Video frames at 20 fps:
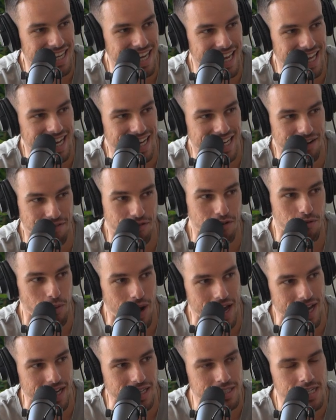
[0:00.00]
in different
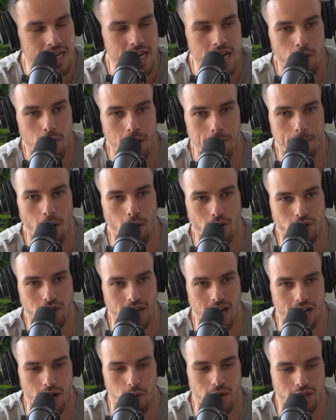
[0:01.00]
ways. We both
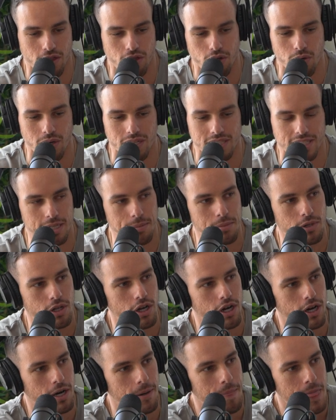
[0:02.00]
kind of went through a
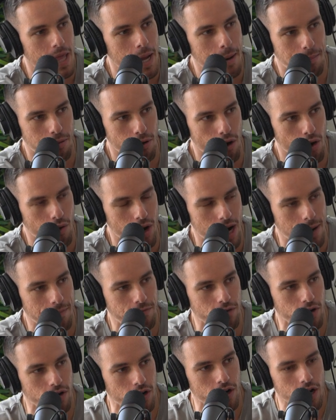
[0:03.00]
similar program
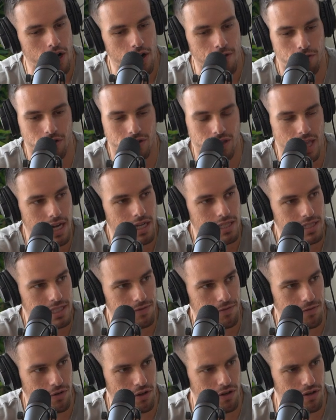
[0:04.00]
for for
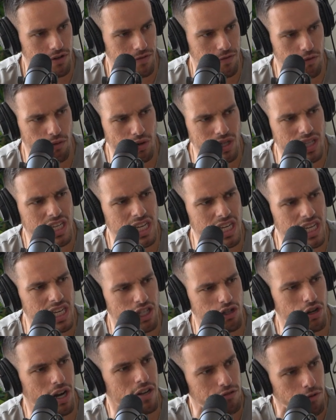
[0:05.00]
legacy for for really
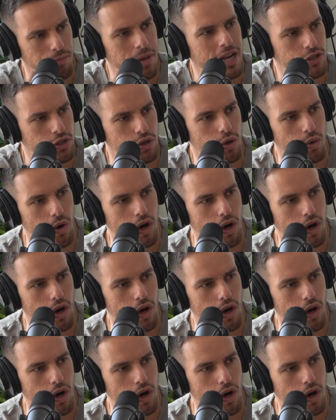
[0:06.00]
transformational